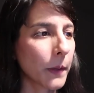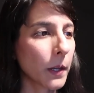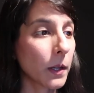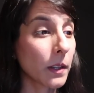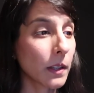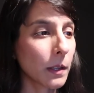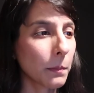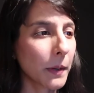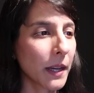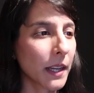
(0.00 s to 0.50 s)

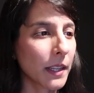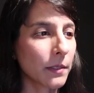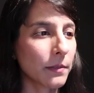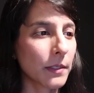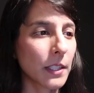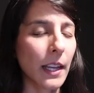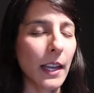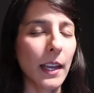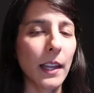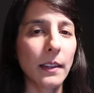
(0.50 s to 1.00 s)
Early part of
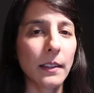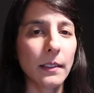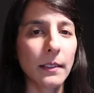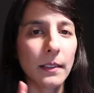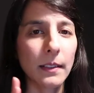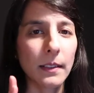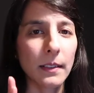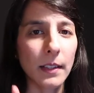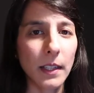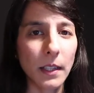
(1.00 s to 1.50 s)
Jan,
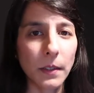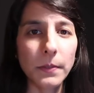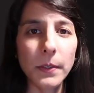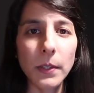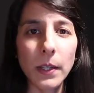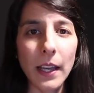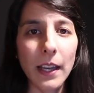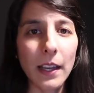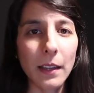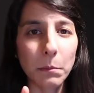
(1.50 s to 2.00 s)
if
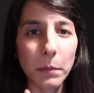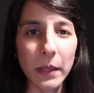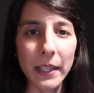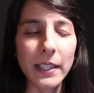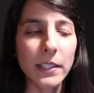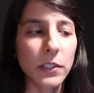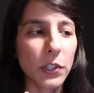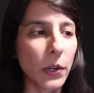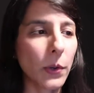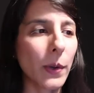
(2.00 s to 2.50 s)
you can,
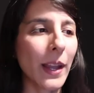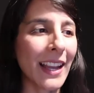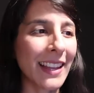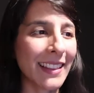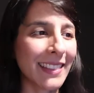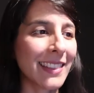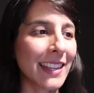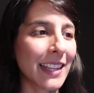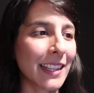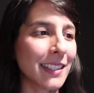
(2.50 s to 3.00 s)
please
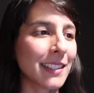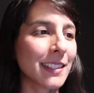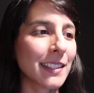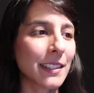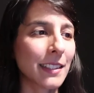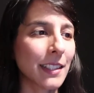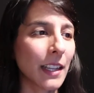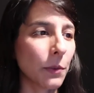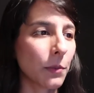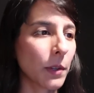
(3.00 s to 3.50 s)
donate things,
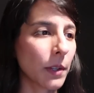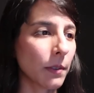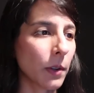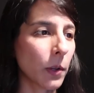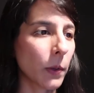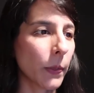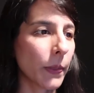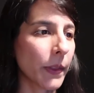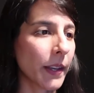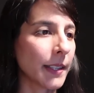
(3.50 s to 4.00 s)
get rid of
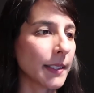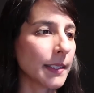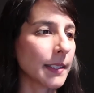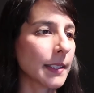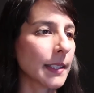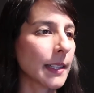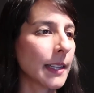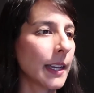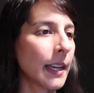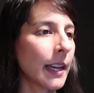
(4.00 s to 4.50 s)
old things,